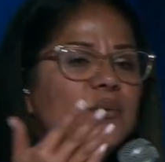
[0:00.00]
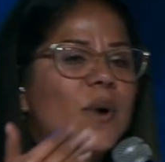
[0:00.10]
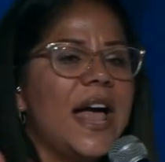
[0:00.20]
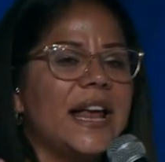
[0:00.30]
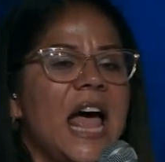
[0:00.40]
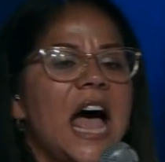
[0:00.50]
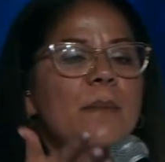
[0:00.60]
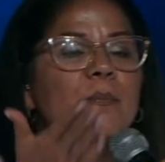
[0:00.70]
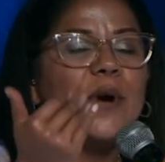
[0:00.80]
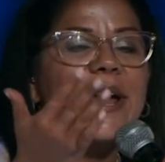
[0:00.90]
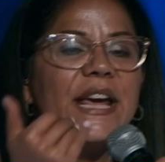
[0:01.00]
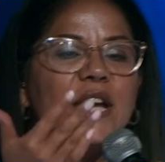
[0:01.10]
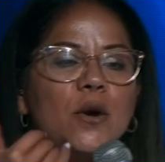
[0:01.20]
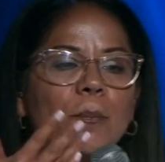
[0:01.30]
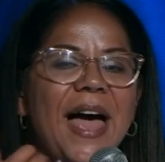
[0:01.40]
what? I'm bringing
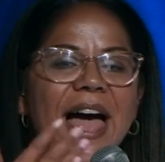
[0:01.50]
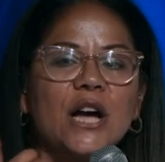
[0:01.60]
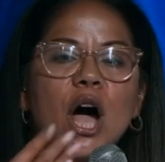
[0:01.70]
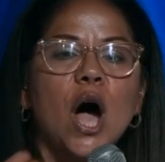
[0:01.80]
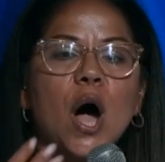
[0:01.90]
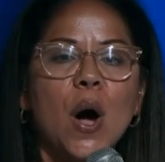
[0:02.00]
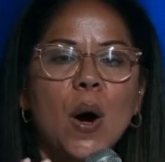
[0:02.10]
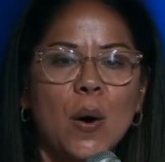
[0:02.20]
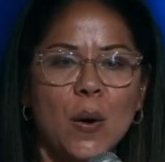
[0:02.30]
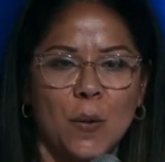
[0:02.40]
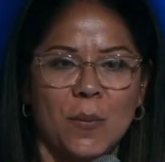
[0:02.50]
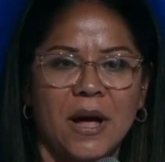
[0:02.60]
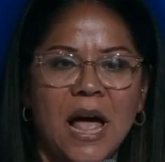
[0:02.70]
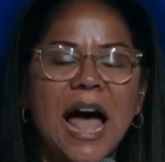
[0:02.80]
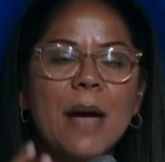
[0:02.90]
you back home.
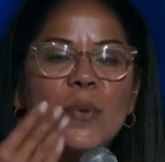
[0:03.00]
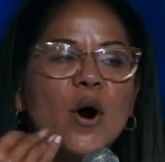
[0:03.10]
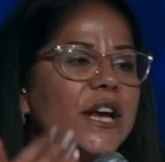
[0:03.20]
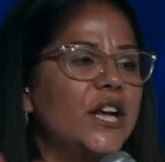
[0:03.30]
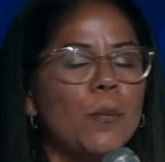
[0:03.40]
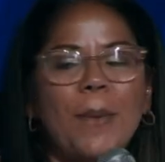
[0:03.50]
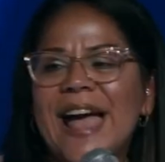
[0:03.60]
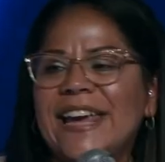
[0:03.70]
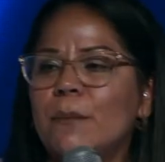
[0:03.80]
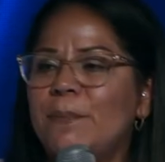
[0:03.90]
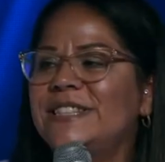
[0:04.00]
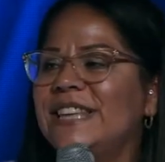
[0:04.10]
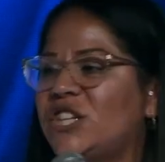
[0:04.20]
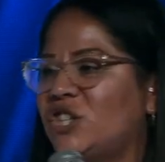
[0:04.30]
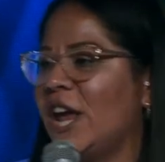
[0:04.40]
I'm putting you back in
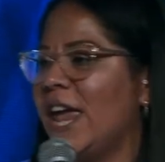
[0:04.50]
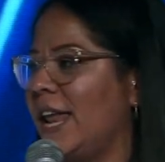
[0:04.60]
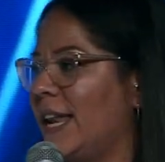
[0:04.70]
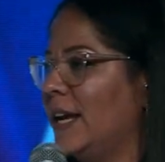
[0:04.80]
position.